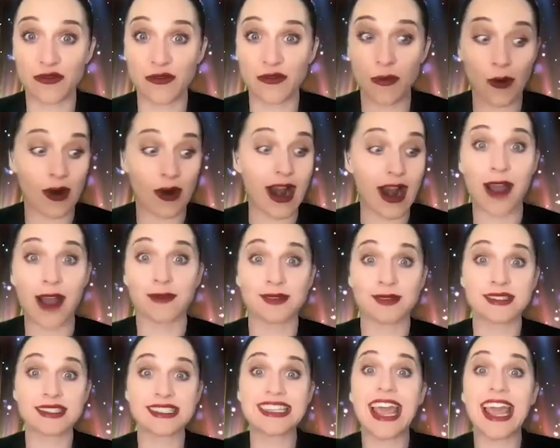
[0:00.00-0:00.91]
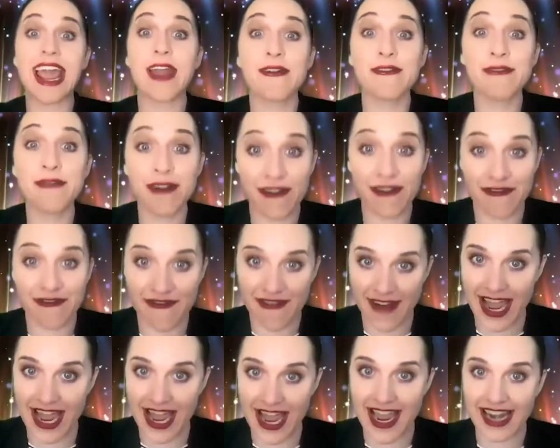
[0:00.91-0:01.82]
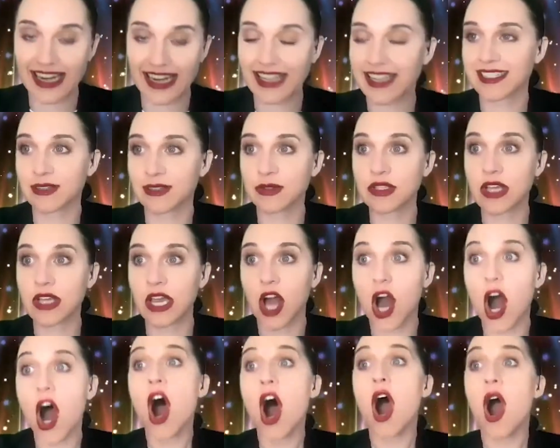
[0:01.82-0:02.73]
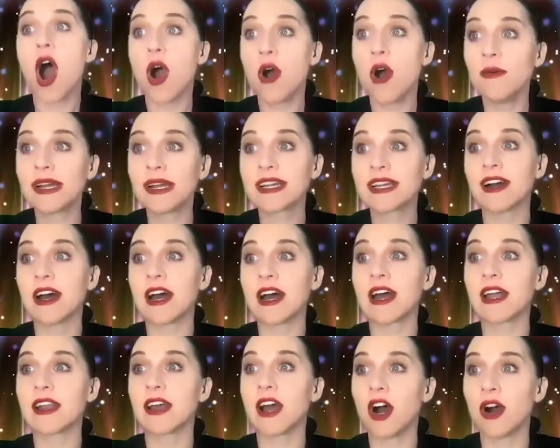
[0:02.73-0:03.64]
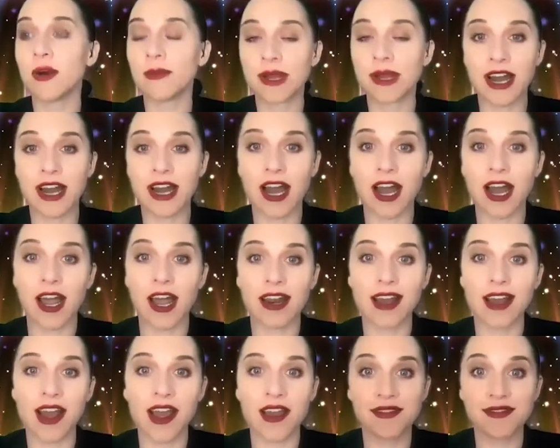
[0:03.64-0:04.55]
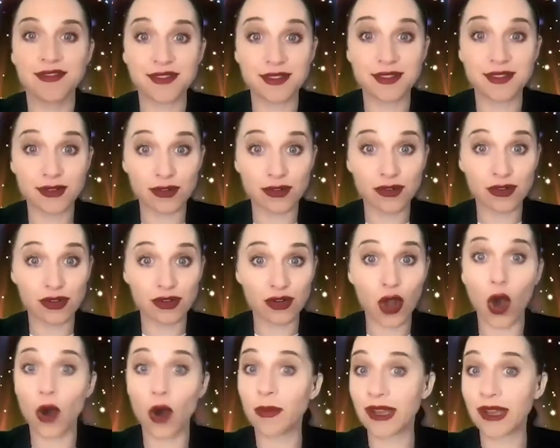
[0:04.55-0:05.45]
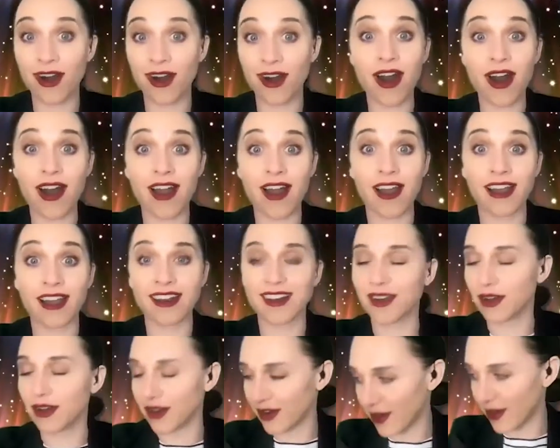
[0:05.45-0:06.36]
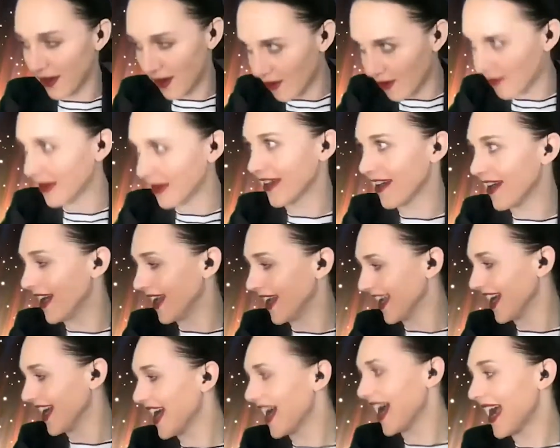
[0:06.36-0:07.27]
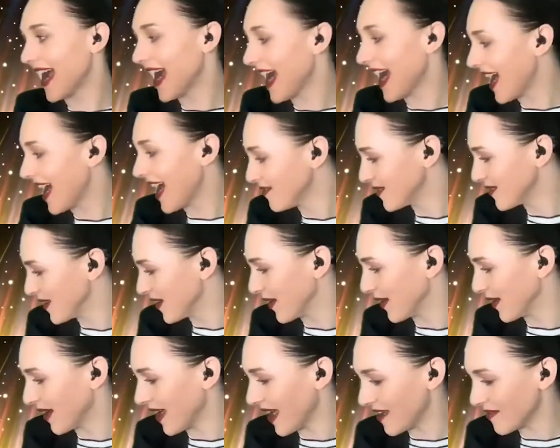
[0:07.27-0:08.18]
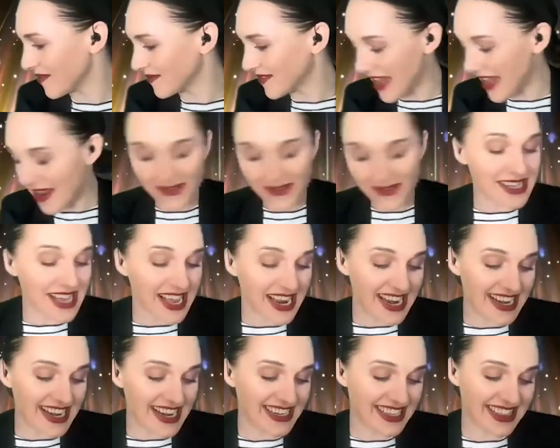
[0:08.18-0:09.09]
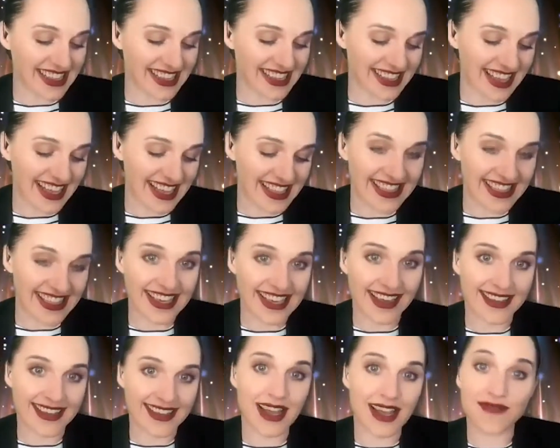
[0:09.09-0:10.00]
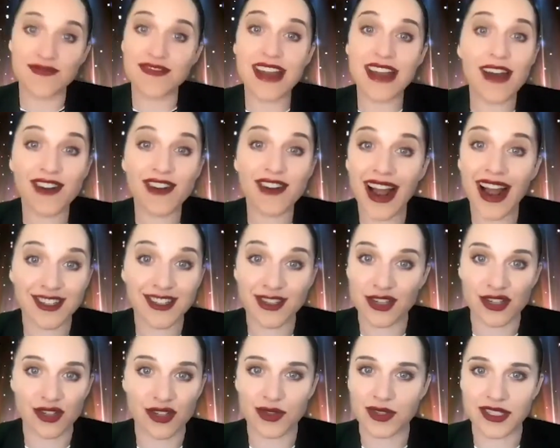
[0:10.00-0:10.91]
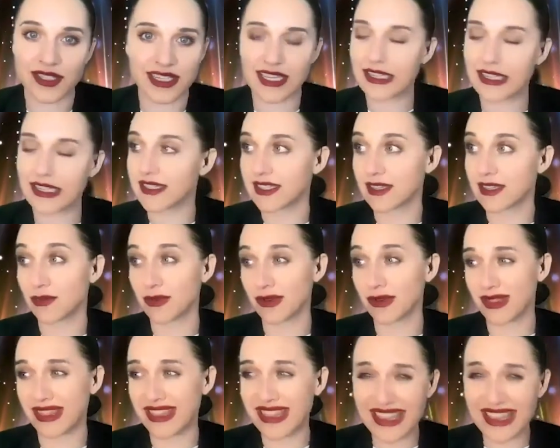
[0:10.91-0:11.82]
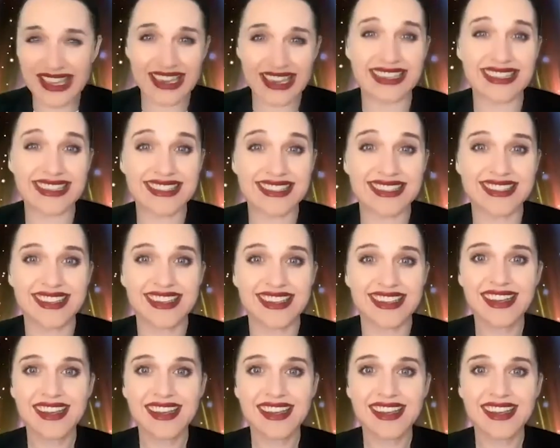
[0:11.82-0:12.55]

four. I was terrified because I was like, "Oh my god! Oh my god! I've, oh my god!" Oh my god. I I don't know. I've never done anything like this. I've never had to do scenes that were this